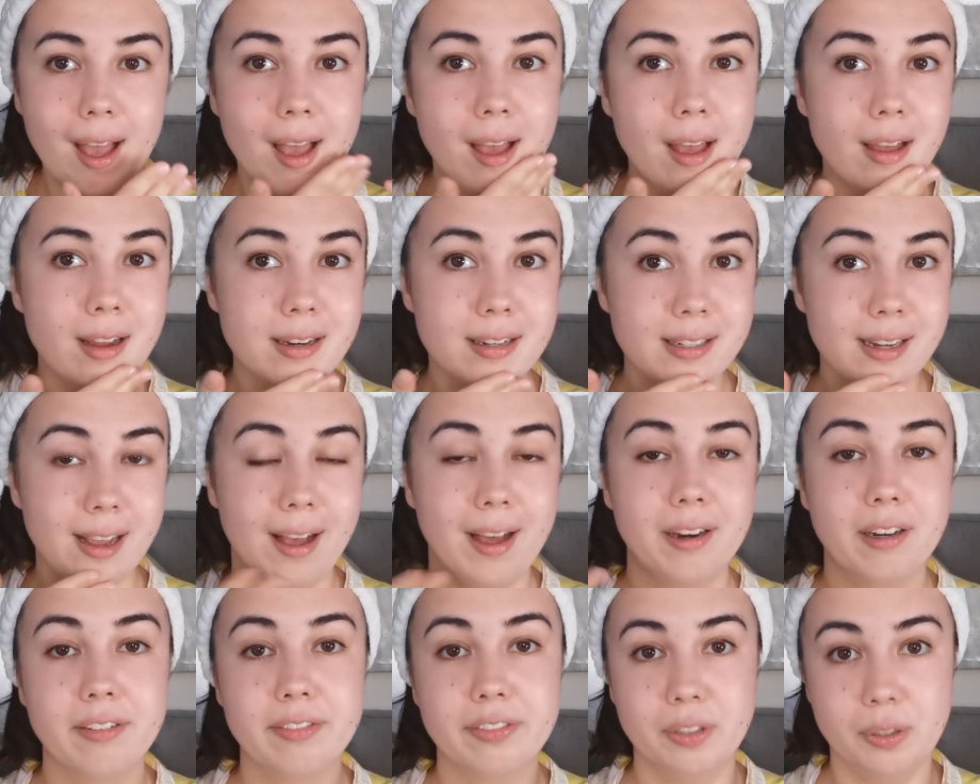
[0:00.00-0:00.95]
And
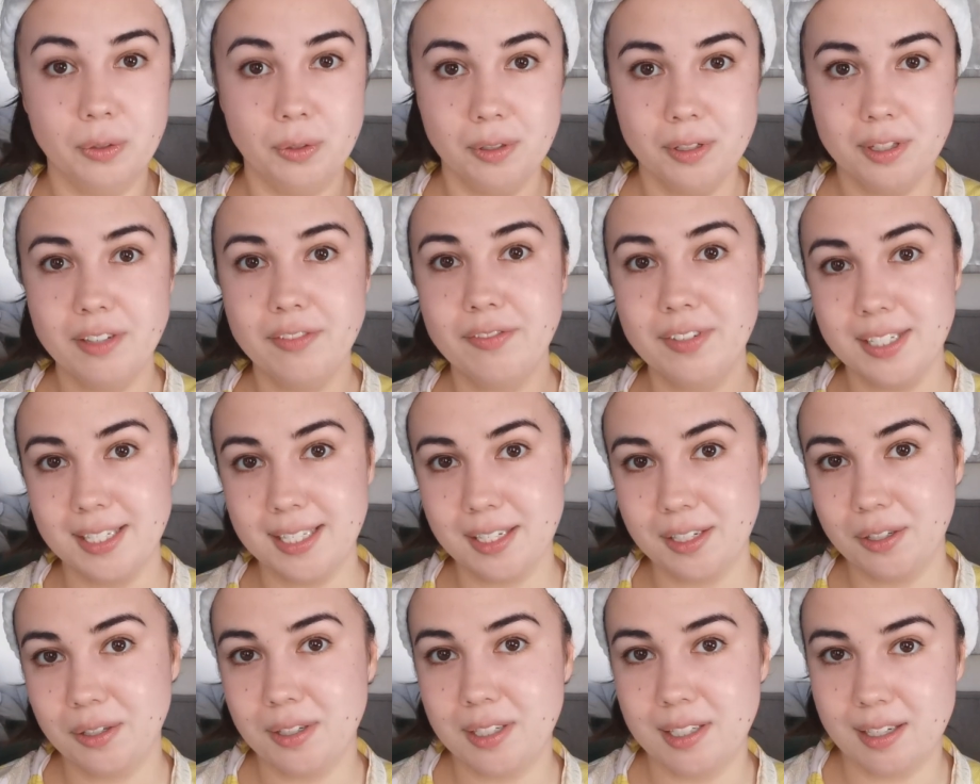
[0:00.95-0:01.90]
out of all the
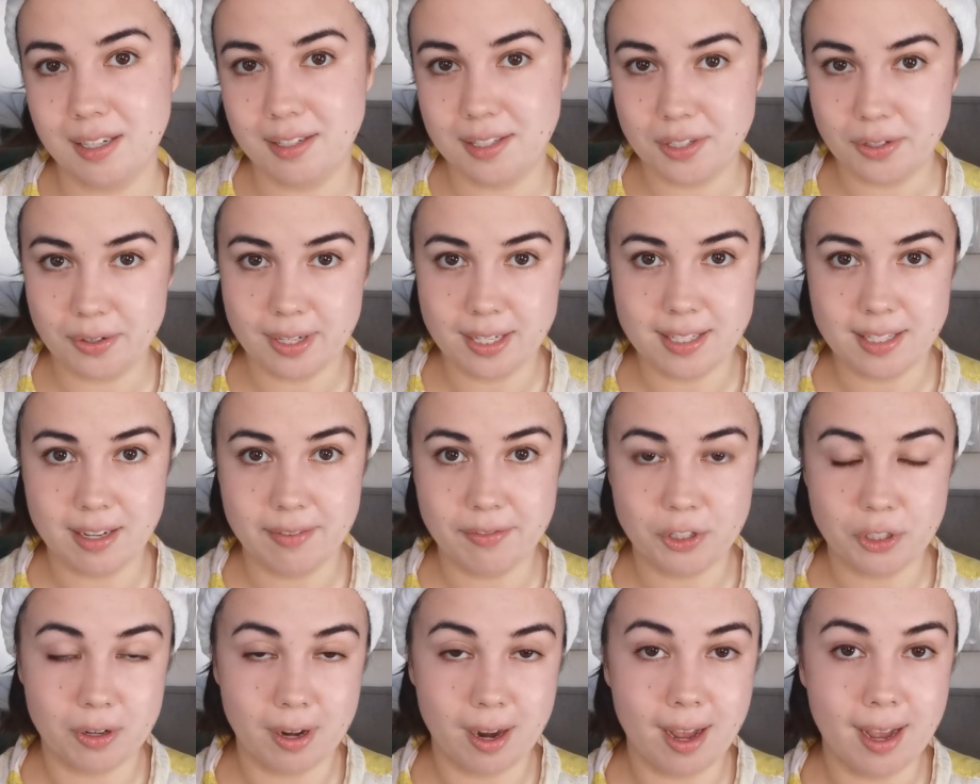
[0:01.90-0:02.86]
physical sunscreens
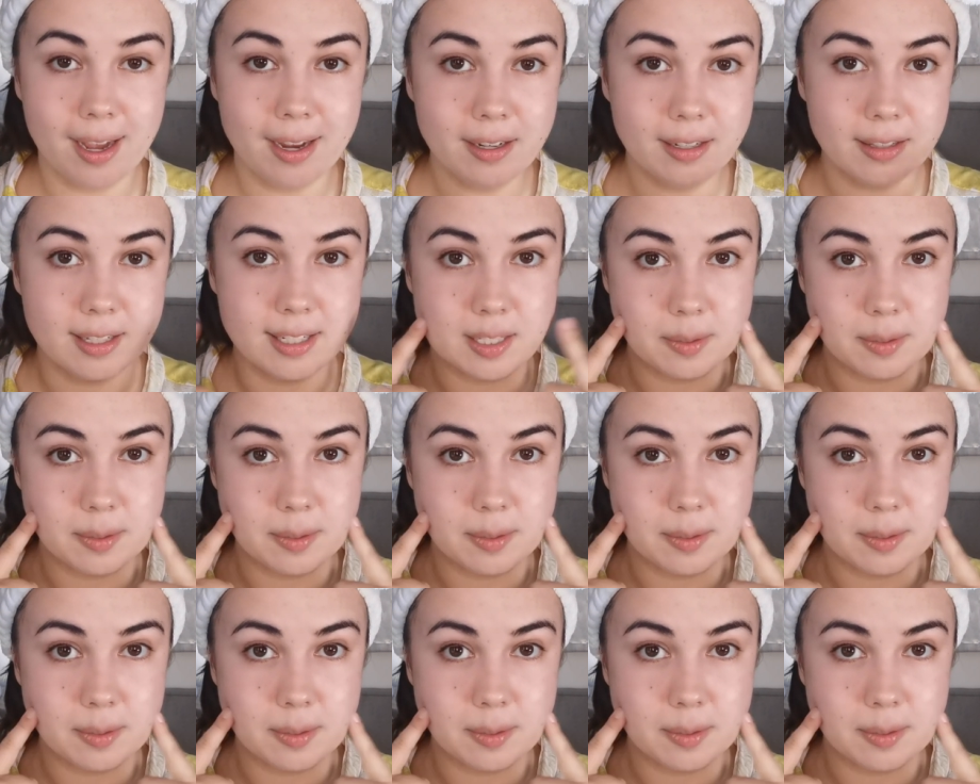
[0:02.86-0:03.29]
I've tried,